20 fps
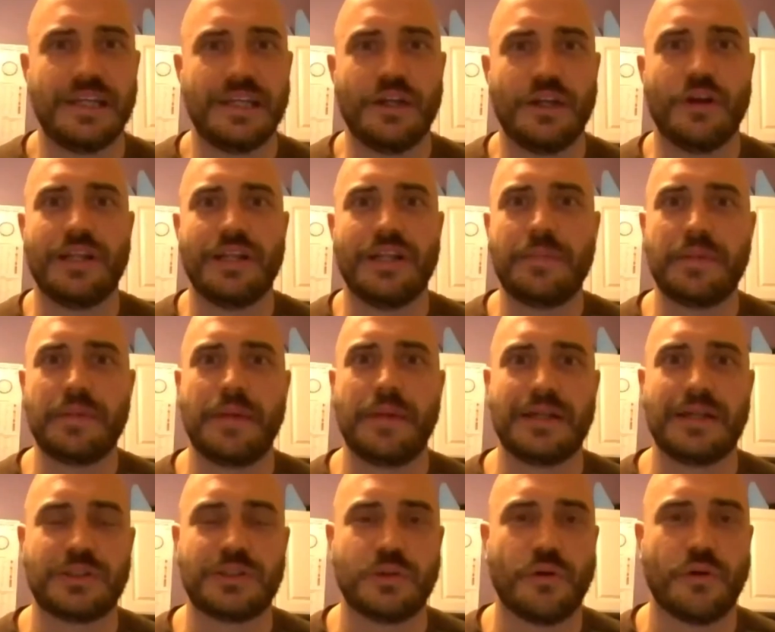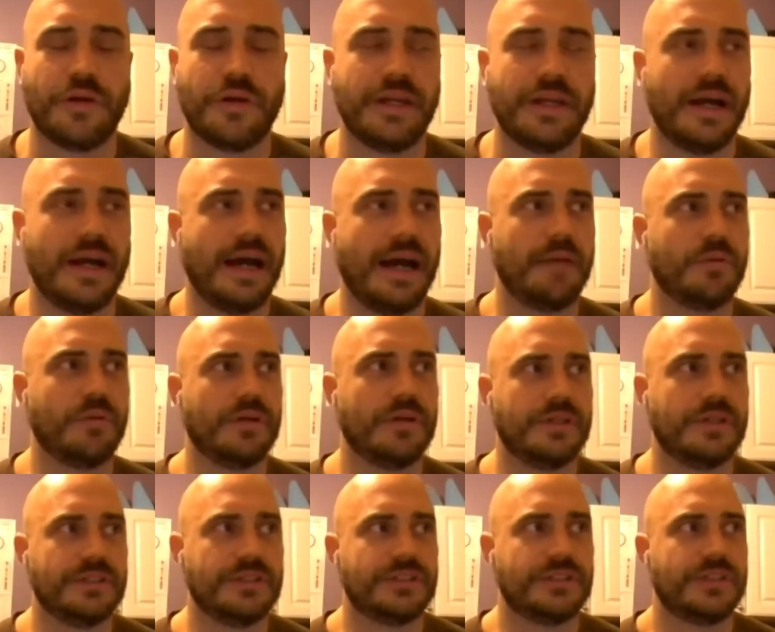know, a little bit of my story. I
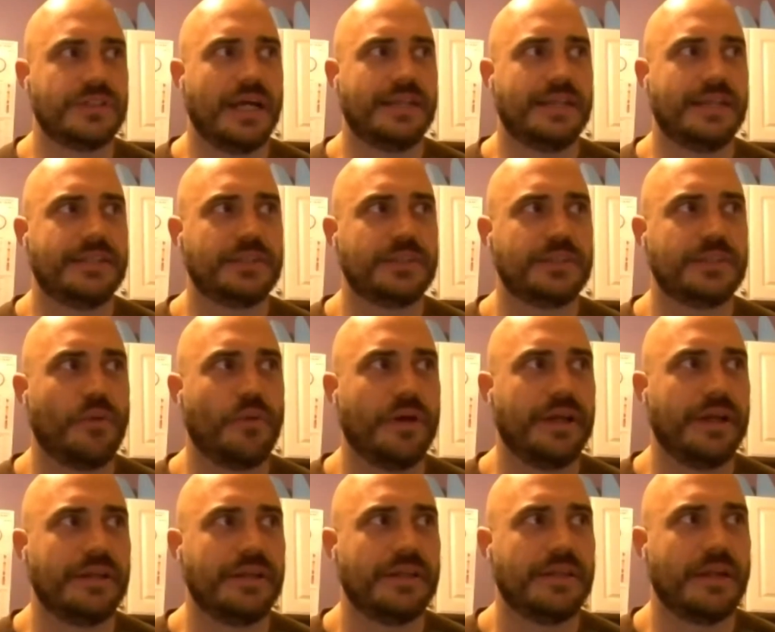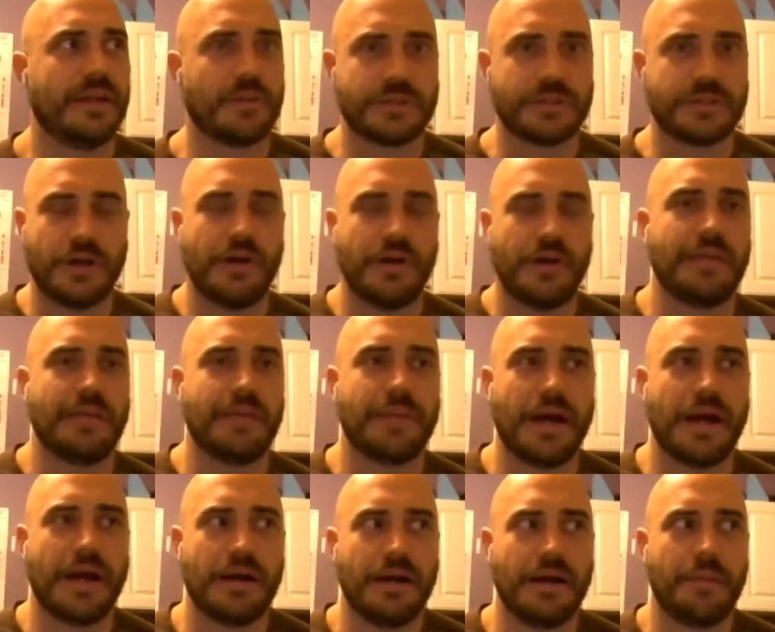was at this point that we're talking
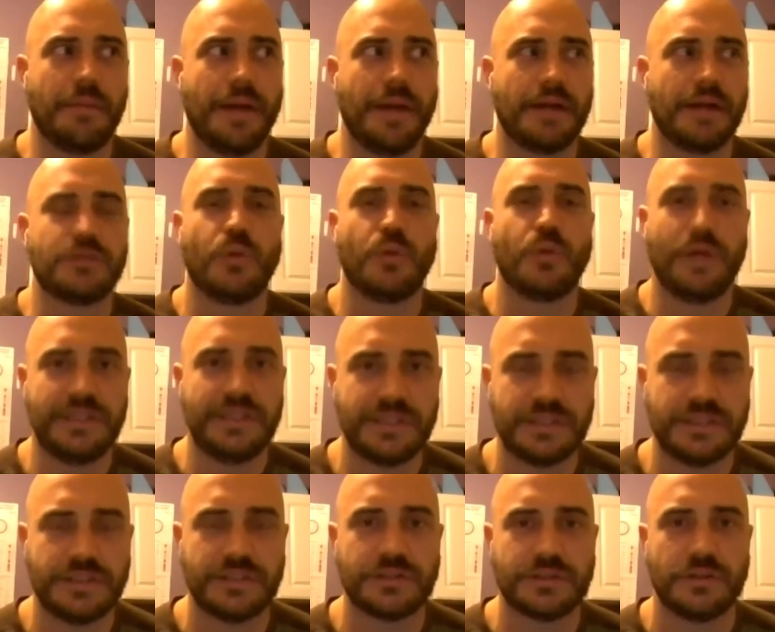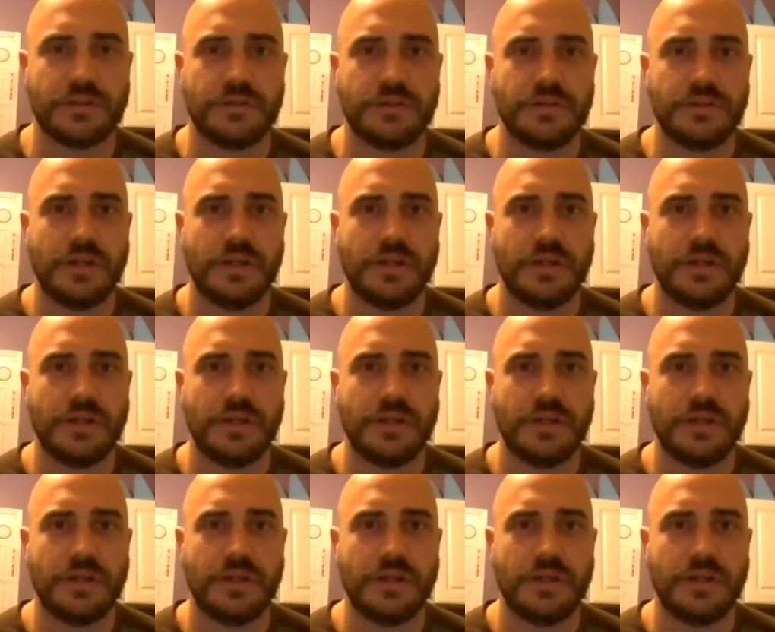about about 26 years old.